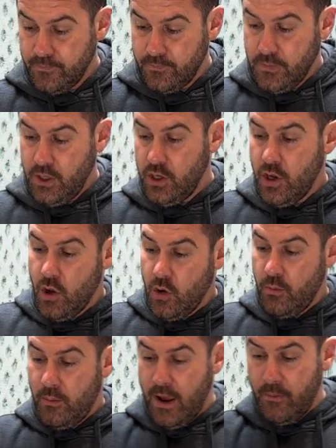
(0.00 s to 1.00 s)
you
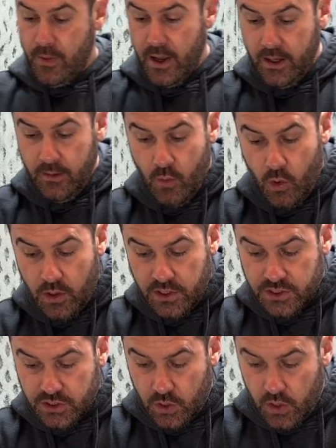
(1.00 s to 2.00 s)
know, my Benny Moore
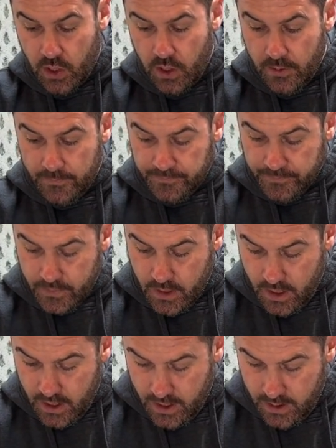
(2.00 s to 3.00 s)
store
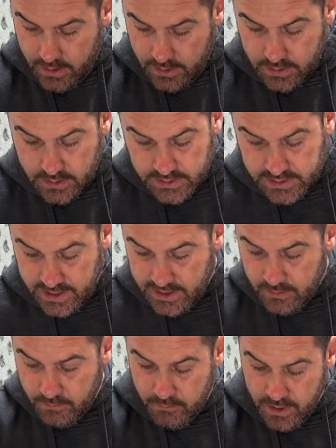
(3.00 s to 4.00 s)

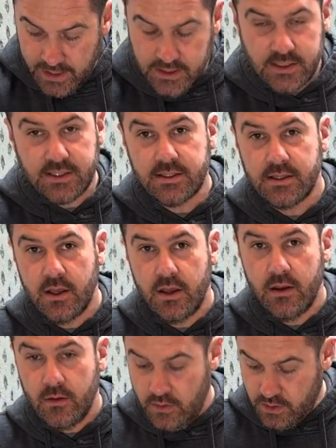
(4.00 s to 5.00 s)
didn't mix
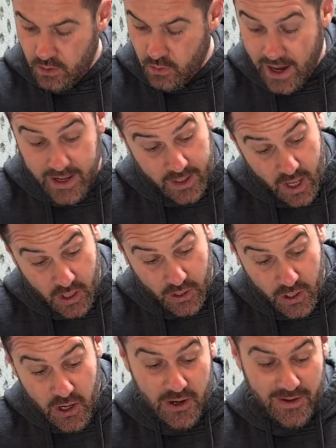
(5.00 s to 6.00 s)
the right
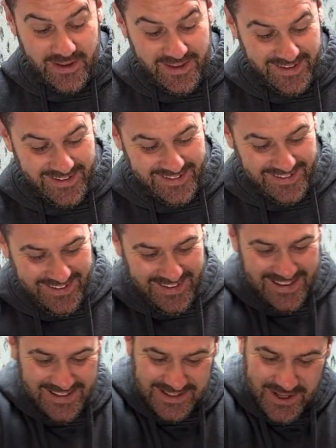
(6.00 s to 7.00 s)
color.
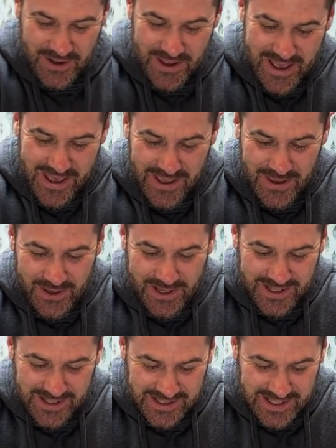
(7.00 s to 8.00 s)
So you
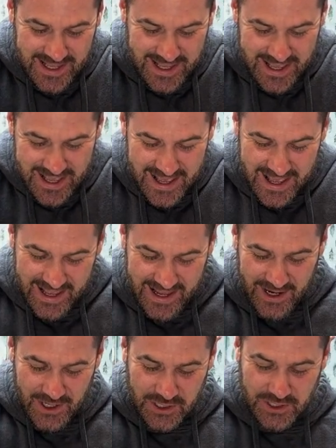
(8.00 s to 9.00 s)
can see
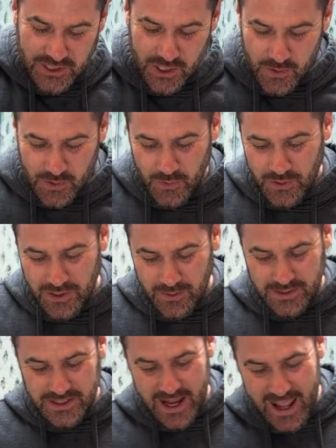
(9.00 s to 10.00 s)
here's Sherwin
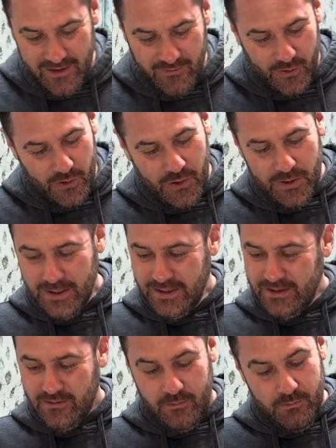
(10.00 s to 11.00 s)
Williams Naval
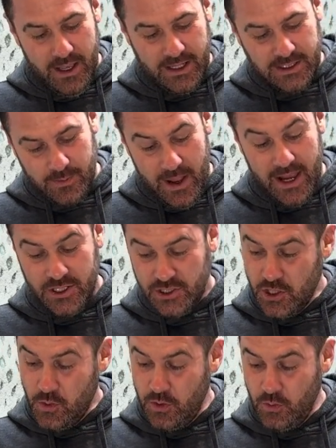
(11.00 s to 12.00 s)
mixed by
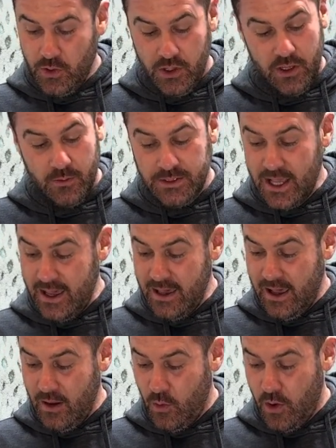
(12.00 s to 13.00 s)
Sherwin Williams.
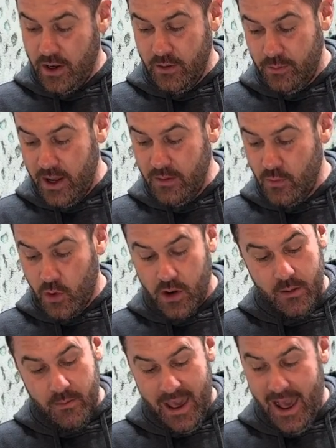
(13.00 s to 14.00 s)
I wanted Ben Moore
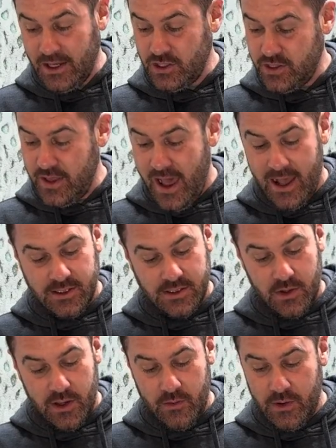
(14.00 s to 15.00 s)
to match that
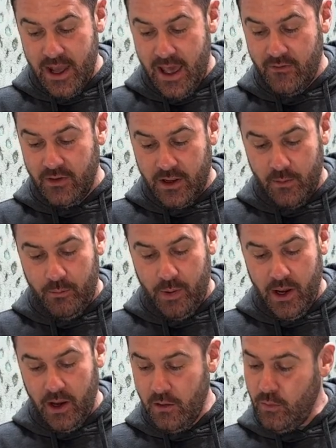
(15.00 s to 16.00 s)
so I would have a
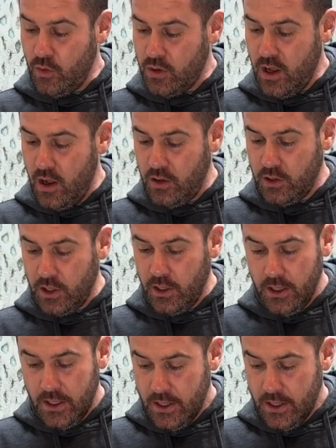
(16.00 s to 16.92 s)
comparable color.